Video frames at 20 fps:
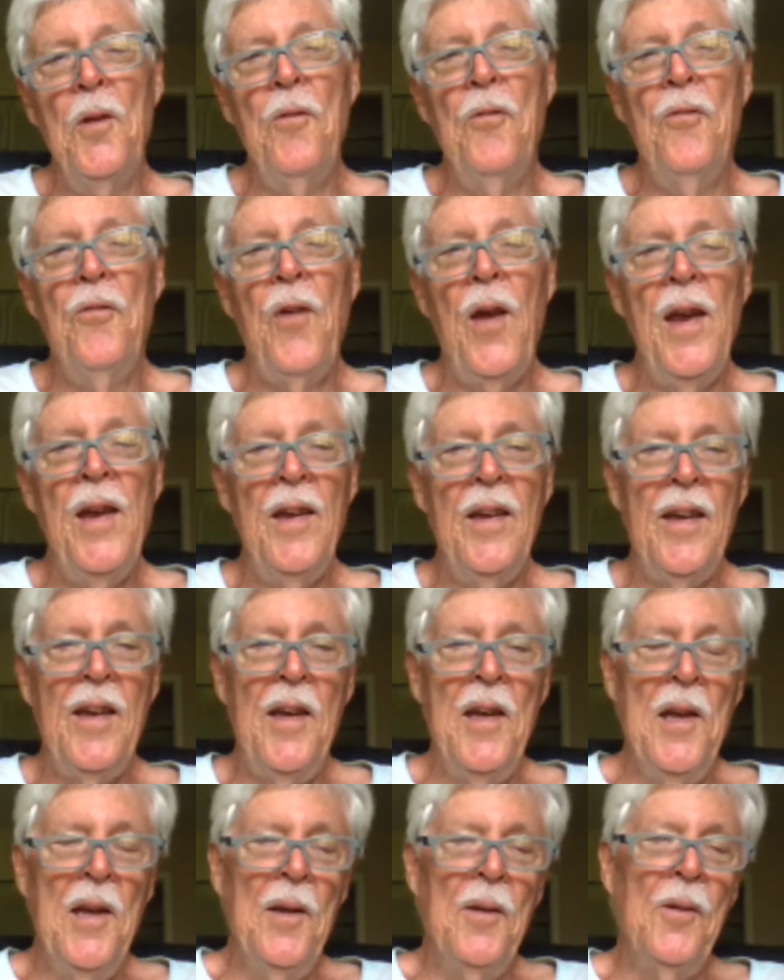
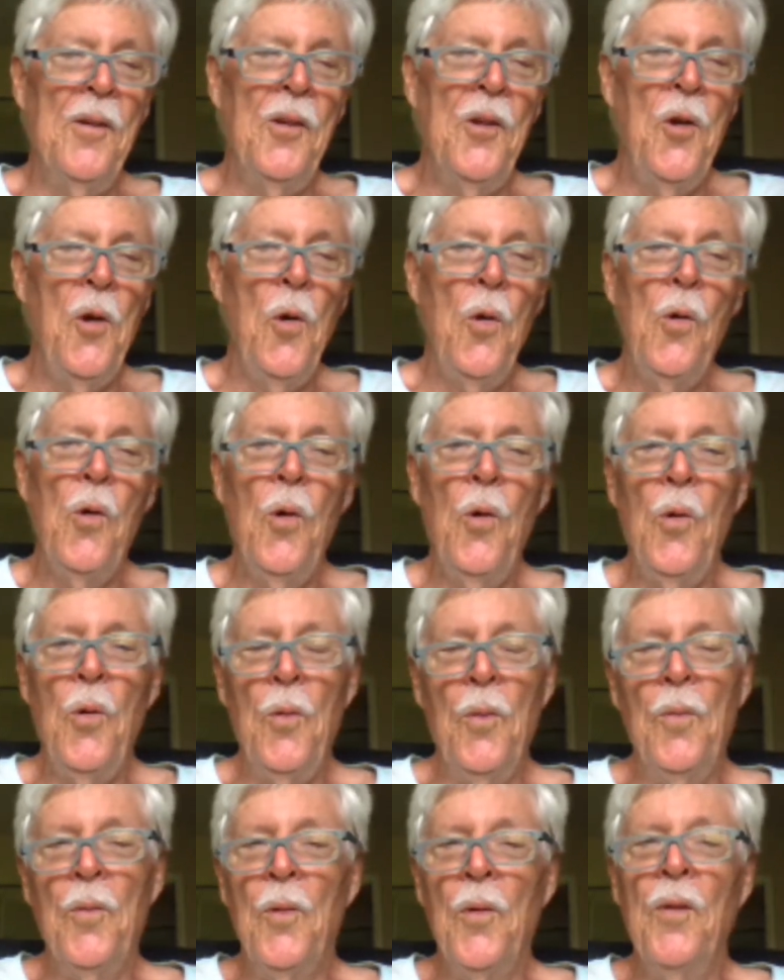fake
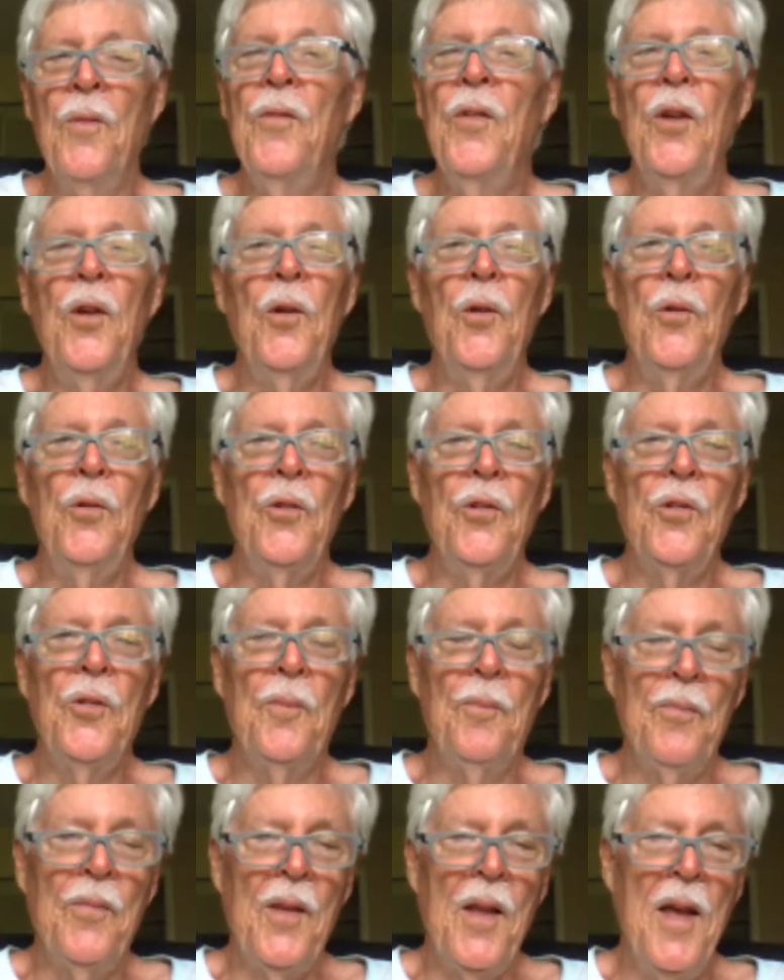Google reviews.